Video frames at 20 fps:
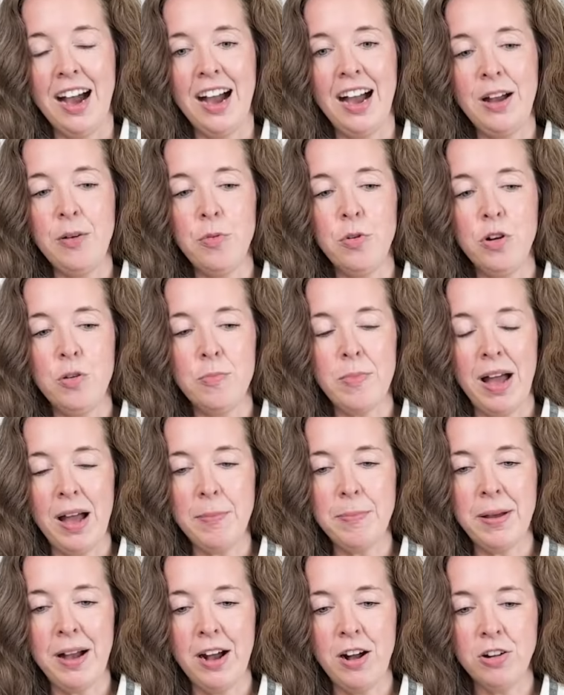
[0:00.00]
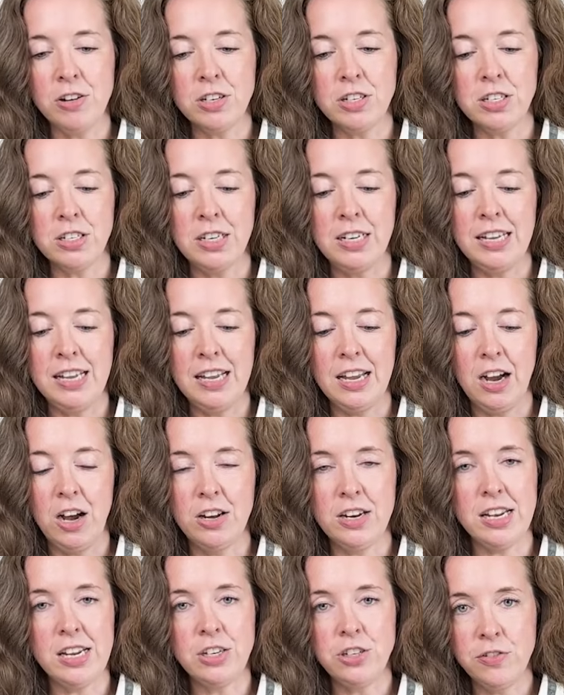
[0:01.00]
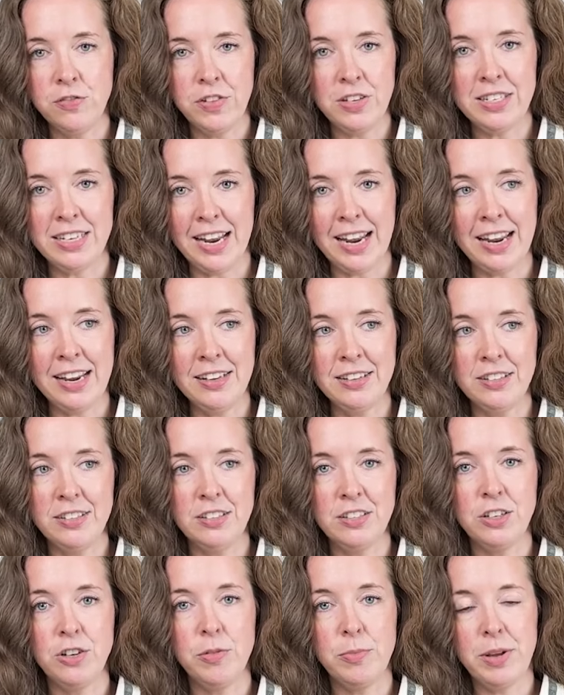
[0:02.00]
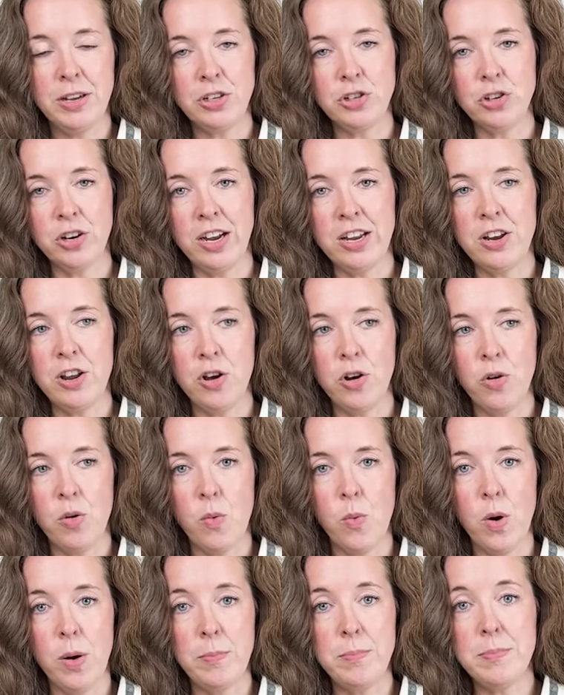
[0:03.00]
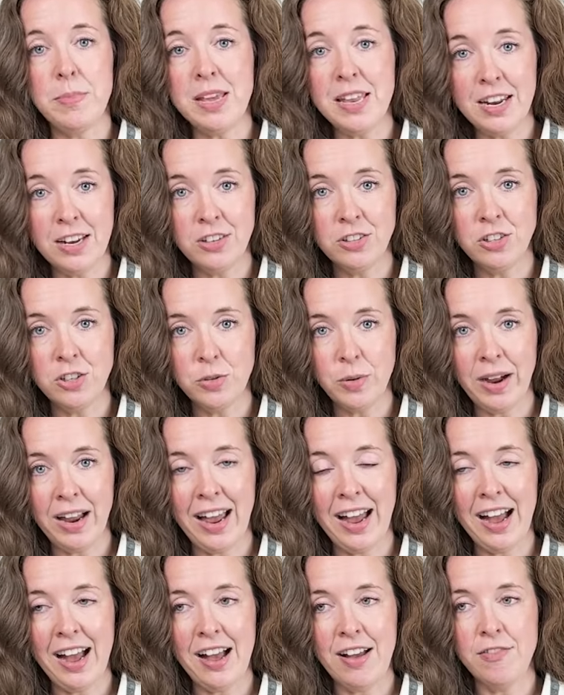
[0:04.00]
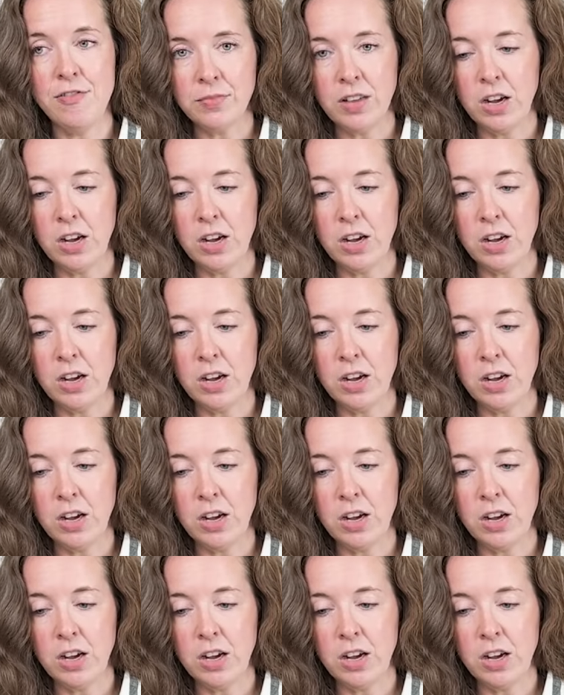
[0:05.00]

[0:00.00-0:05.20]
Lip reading: I will map out on each of the days, make sure I know what meetings do I have.